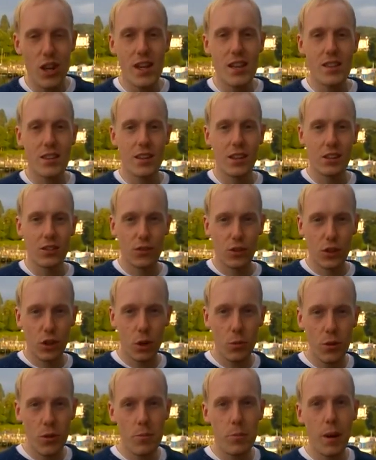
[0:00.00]
Atheist, for
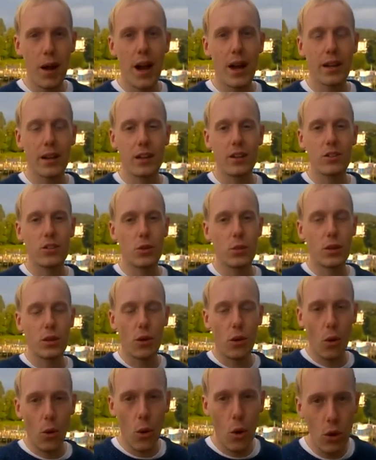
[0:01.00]
coming back and doing
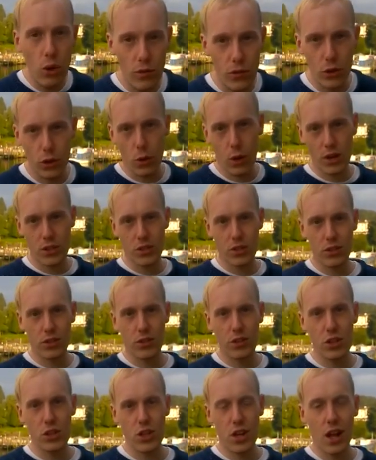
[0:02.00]
all of the questions in
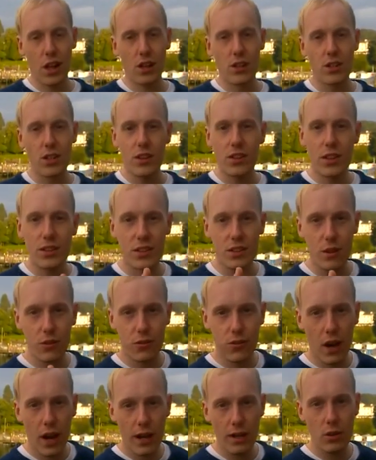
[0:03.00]
the challenge. And this is the
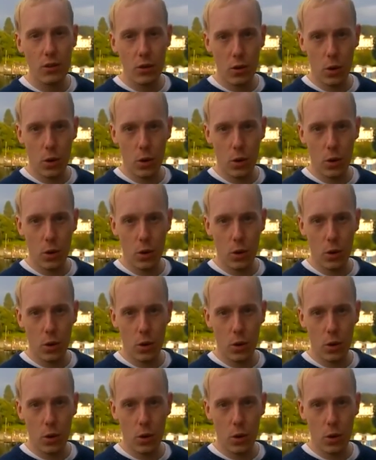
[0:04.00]
final